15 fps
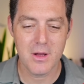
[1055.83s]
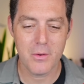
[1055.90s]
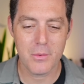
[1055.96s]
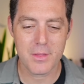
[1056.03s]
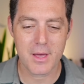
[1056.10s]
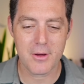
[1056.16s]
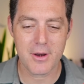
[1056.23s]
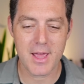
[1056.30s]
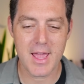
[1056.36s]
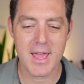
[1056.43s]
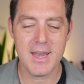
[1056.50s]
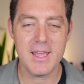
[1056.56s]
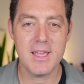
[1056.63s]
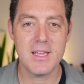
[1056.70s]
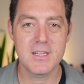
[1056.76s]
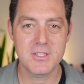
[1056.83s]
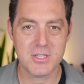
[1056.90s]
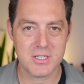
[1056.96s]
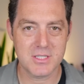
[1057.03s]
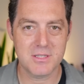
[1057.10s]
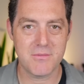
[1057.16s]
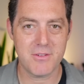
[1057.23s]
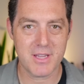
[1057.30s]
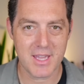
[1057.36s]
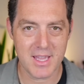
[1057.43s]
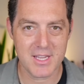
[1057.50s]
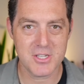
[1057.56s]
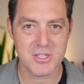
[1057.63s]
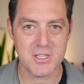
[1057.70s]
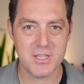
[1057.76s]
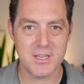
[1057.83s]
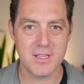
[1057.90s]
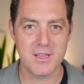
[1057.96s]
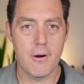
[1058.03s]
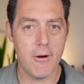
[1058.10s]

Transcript: without any justification.